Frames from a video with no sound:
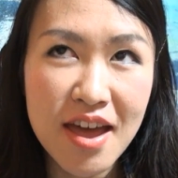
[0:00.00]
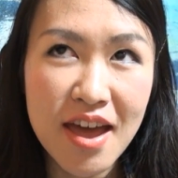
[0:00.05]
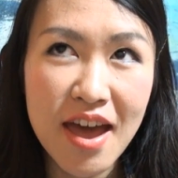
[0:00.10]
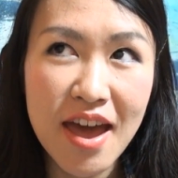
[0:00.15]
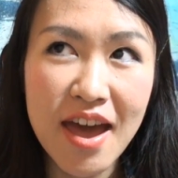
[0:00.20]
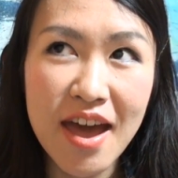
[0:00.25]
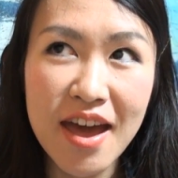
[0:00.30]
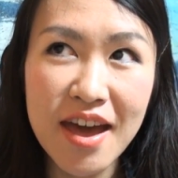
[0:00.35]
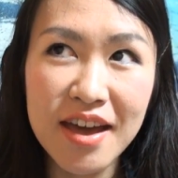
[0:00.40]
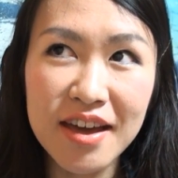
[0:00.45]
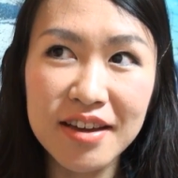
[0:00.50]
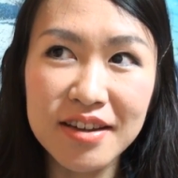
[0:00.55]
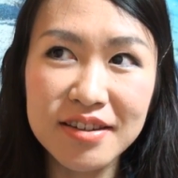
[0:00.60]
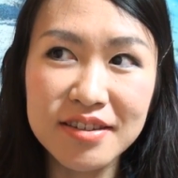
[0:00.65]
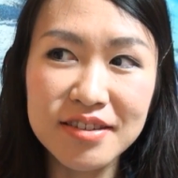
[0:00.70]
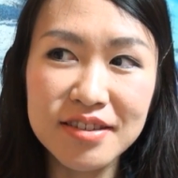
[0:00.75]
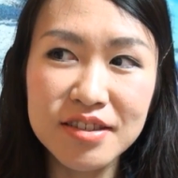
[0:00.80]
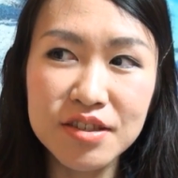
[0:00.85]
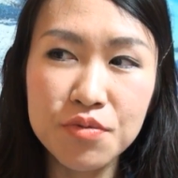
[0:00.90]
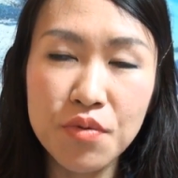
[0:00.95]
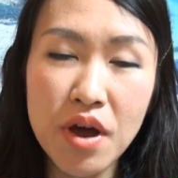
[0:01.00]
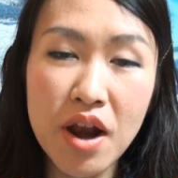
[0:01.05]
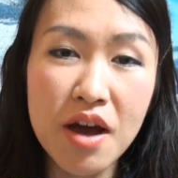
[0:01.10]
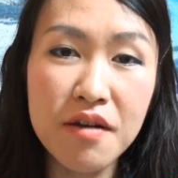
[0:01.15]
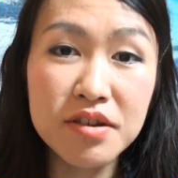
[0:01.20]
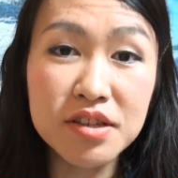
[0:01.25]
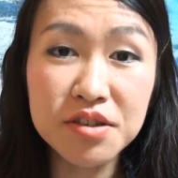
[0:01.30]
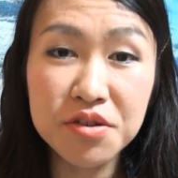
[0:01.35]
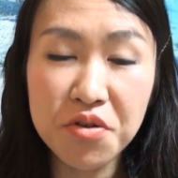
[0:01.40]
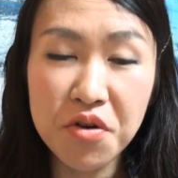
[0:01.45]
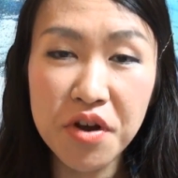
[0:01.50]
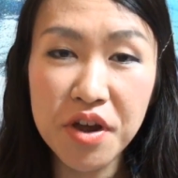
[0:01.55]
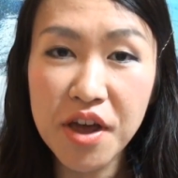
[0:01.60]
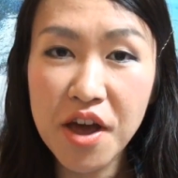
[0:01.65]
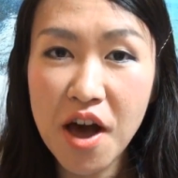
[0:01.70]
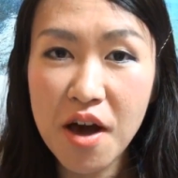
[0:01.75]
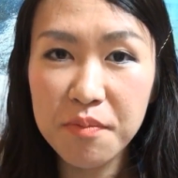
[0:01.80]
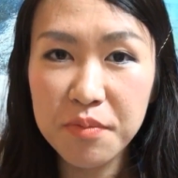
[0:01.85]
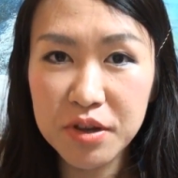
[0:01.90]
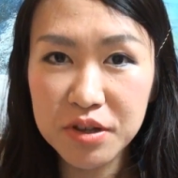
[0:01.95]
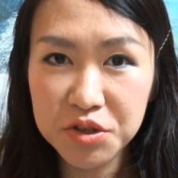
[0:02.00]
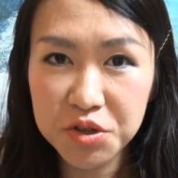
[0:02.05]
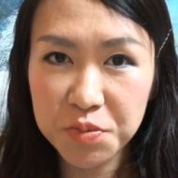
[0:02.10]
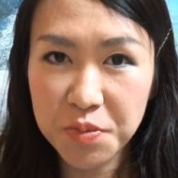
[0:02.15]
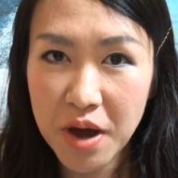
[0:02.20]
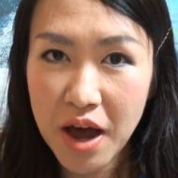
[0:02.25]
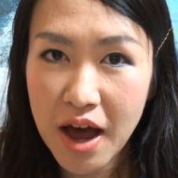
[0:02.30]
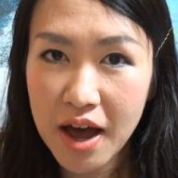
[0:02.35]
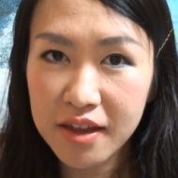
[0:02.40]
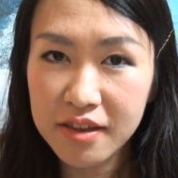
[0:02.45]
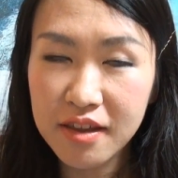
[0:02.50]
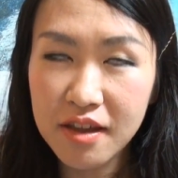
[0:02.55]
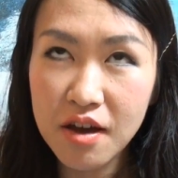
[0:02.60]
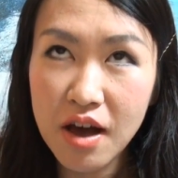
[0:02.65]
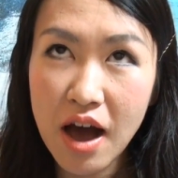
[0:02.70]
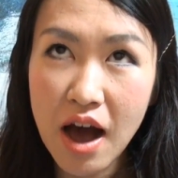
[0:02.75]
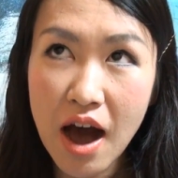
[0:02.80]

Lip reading: And when I was growing up in Japan,